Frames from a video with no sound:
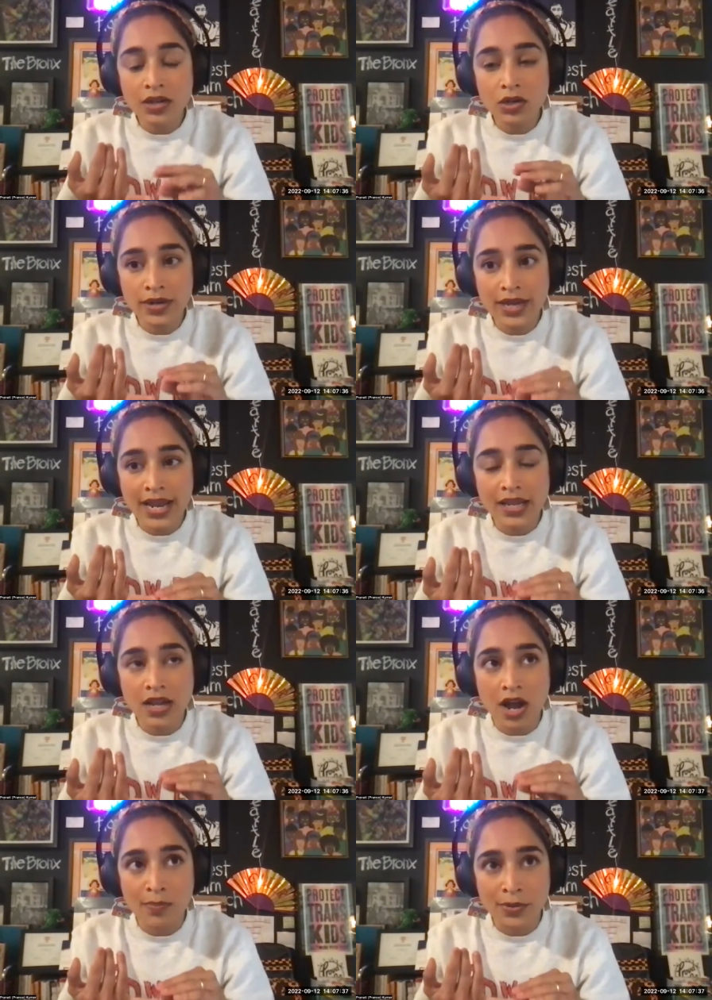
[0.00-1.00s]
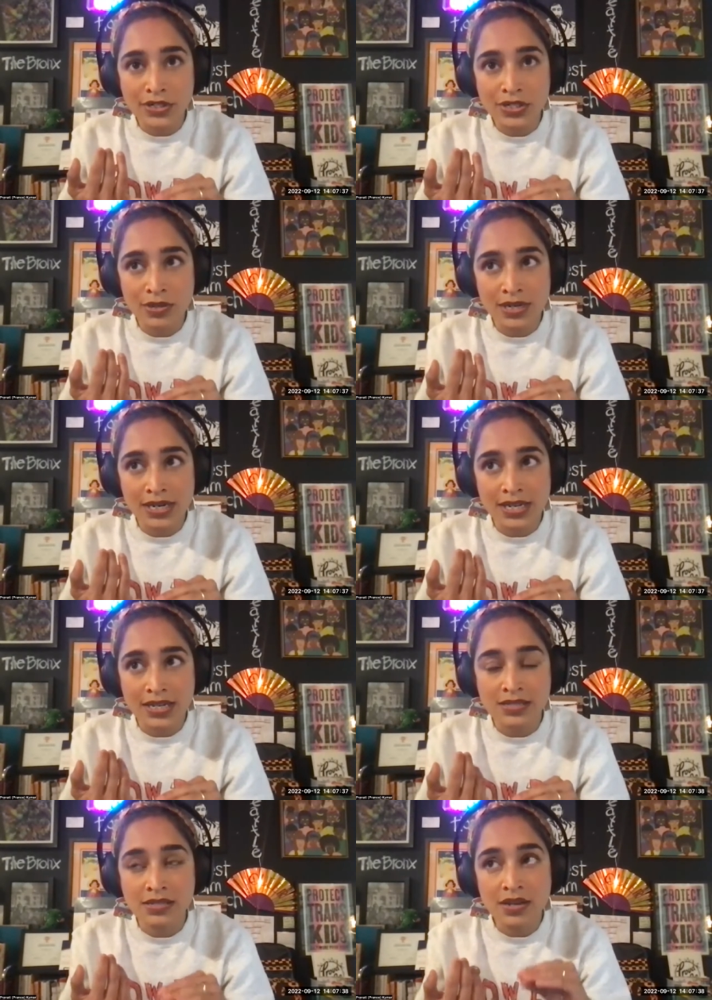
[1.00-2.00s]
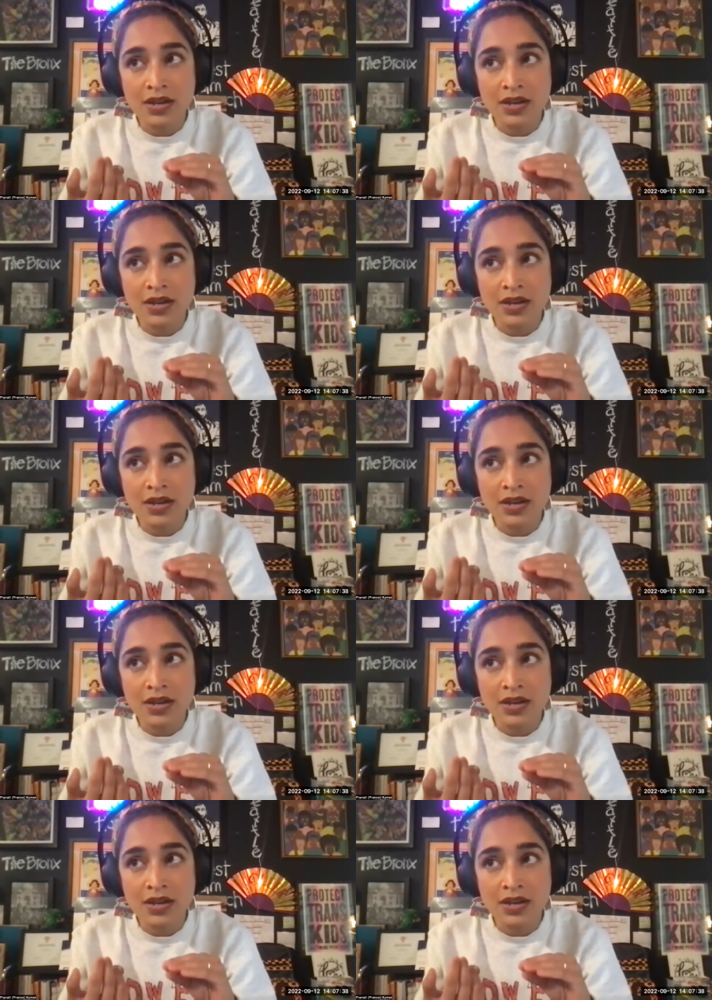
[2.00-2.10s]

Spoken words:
creating opportunities